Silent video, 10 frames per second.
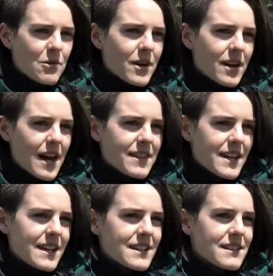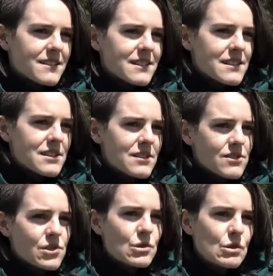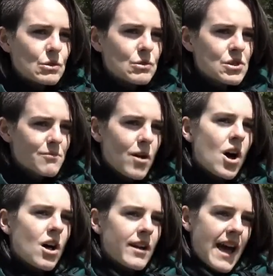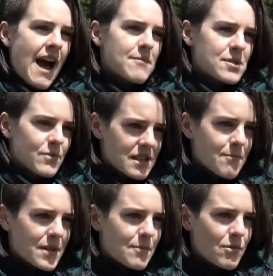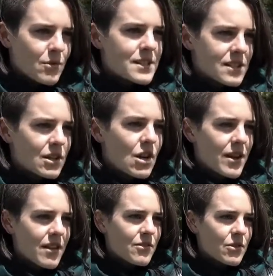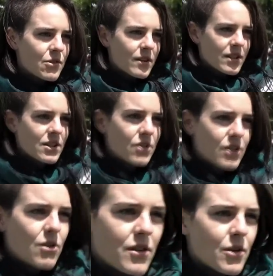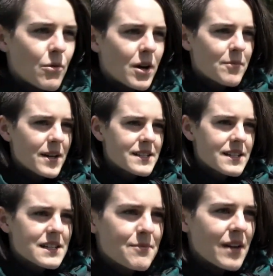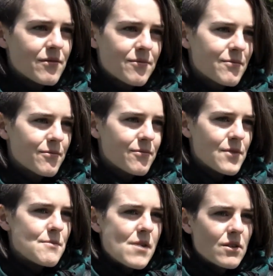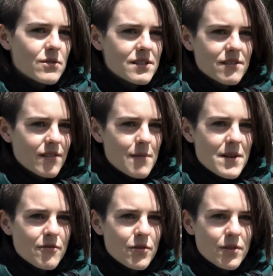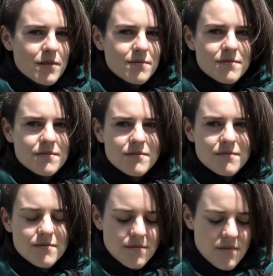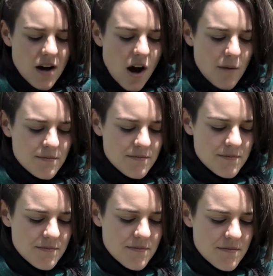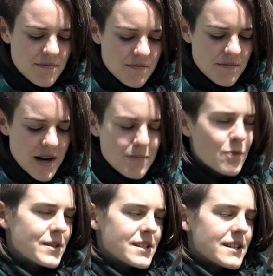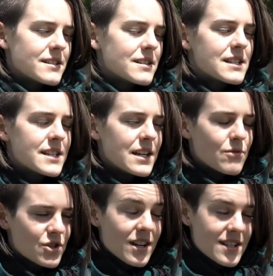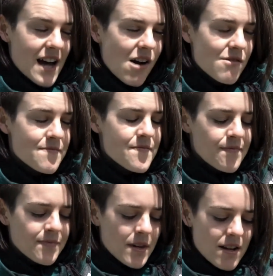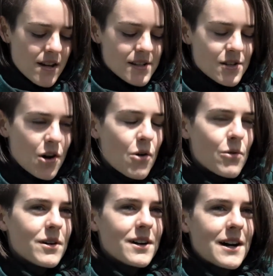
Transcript: were, I think, 2 small gaps where some people were still going through and could go to their workplaces, but for all main purposes, the city was shut down. So